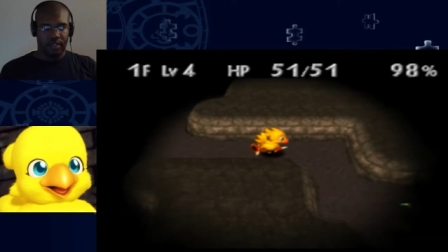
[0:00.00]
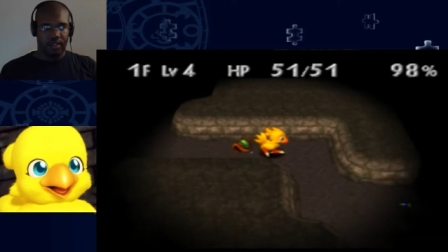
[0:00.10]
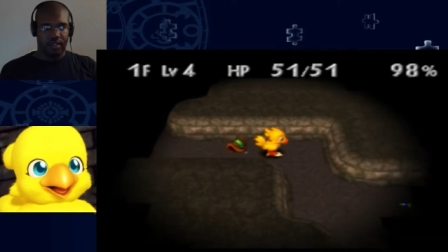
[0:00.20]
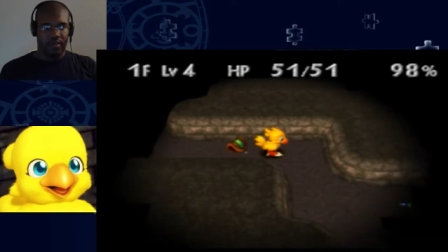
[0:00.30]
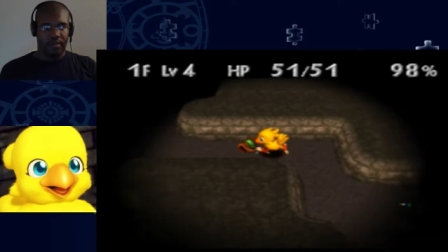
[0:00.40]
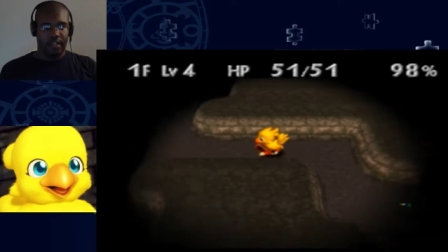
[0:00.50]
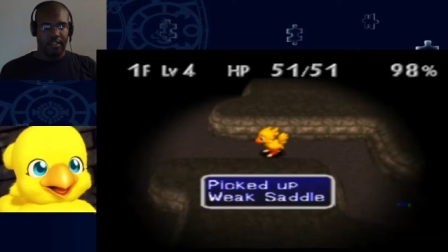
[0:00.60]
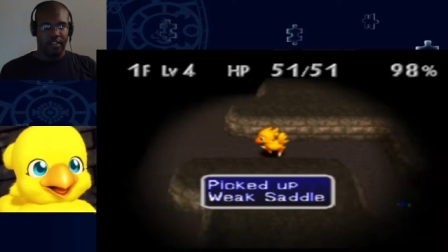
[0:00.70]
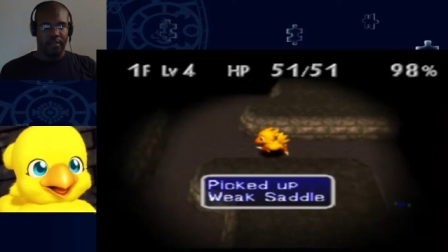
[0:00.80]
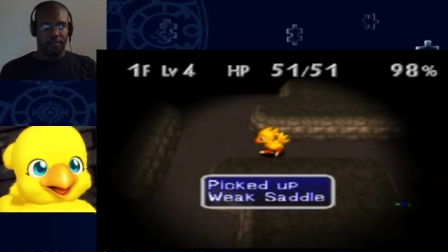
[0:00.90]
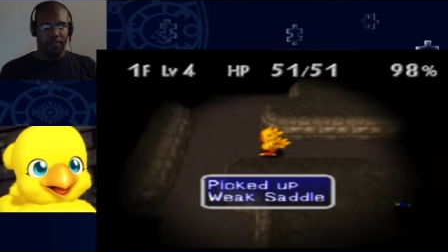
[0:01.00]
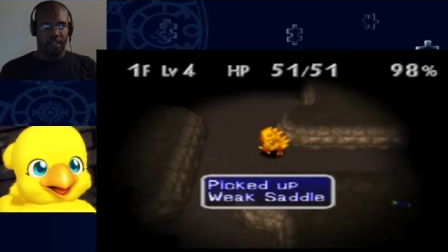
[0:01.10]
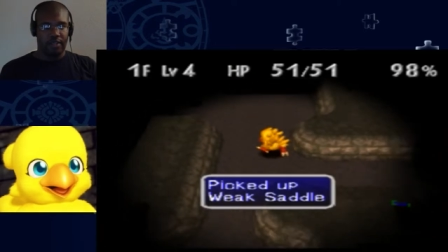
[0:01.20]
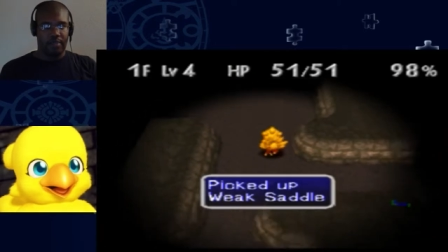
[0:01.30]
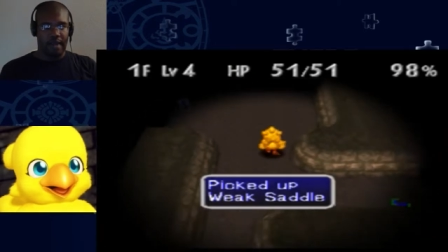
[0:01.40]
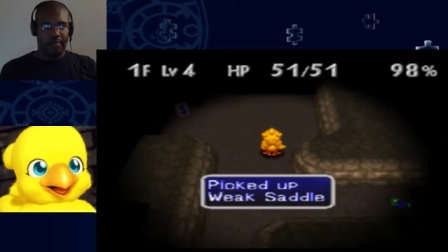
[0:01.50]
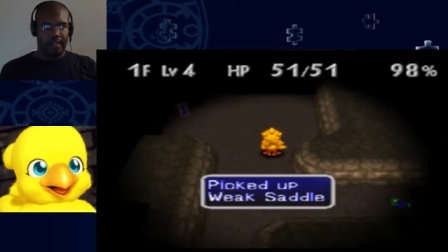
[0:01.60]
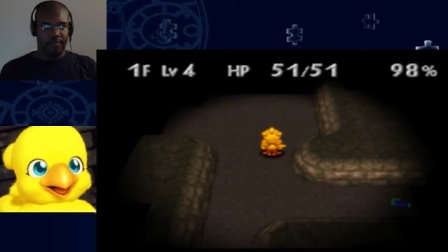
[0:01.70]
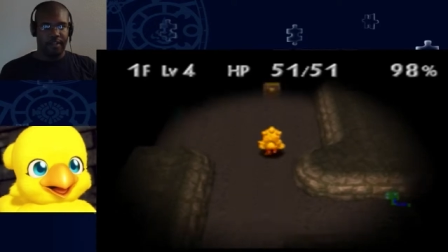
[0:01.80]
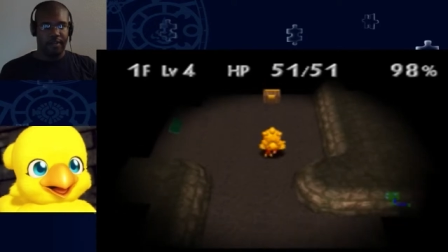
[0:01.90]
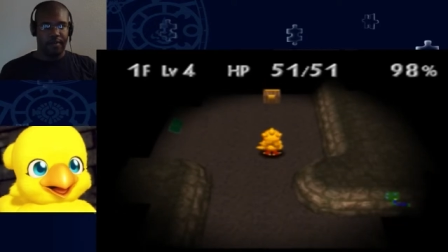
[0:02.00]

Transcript: Yep, so that does make you forget the map. That's fine.